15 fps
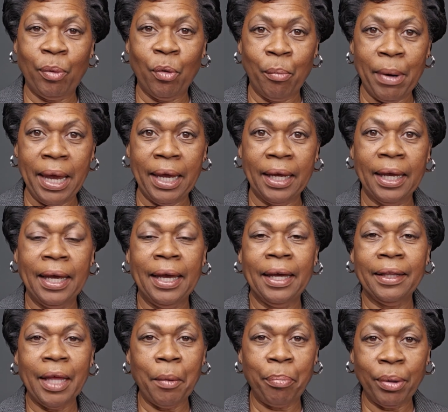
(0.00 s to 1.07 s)
make.
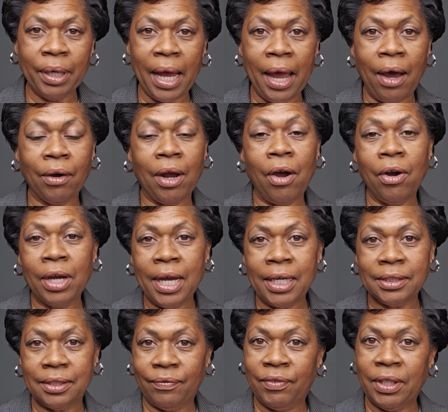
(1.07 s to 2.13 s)
They put out all
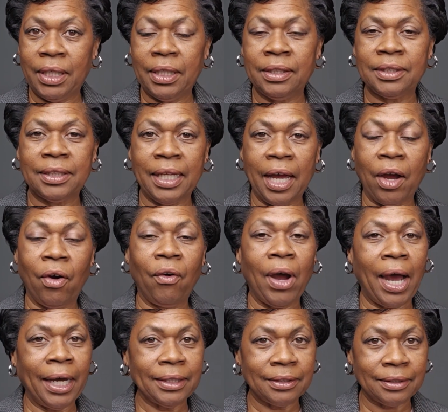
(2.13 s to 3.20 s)
kinds of things. Now,
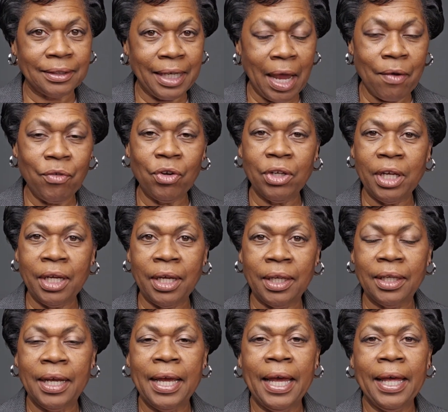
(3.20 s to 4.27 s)
I gave you a
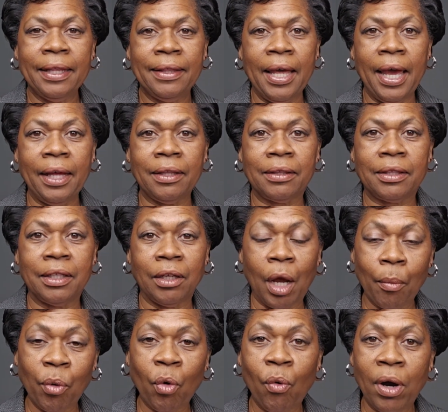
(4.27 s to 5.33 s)
hint that the
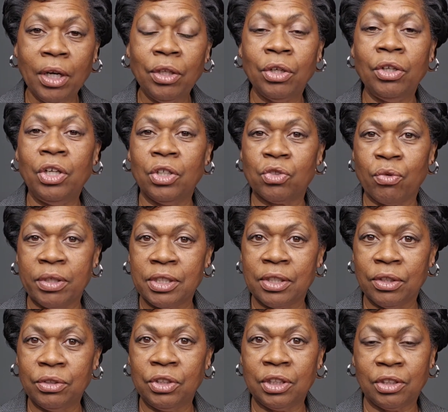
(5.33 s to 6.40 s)
number one New Year's
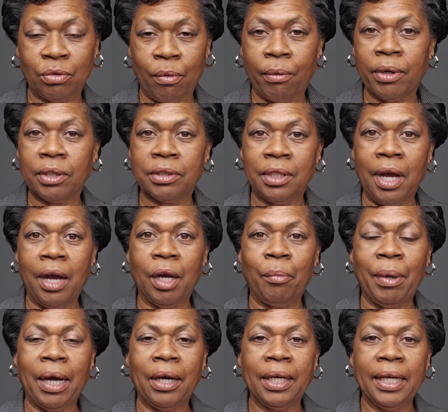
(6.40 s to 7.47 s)
resolution is what we're going to talk
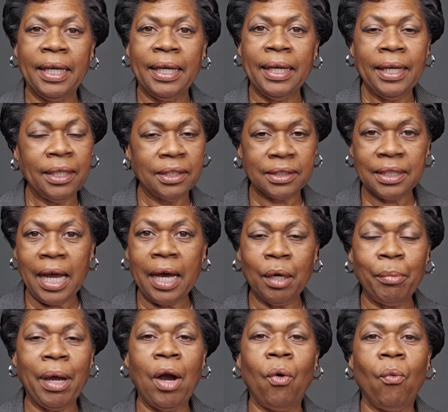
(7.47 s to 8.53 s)
about. It is not
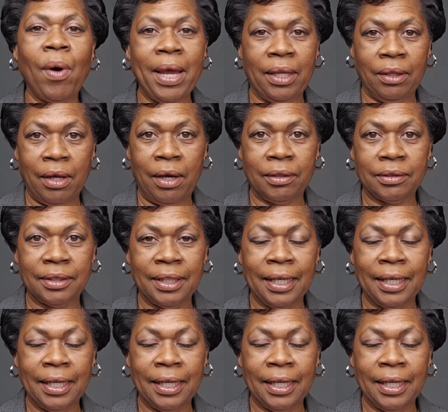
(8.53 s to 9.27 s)
about weight loss.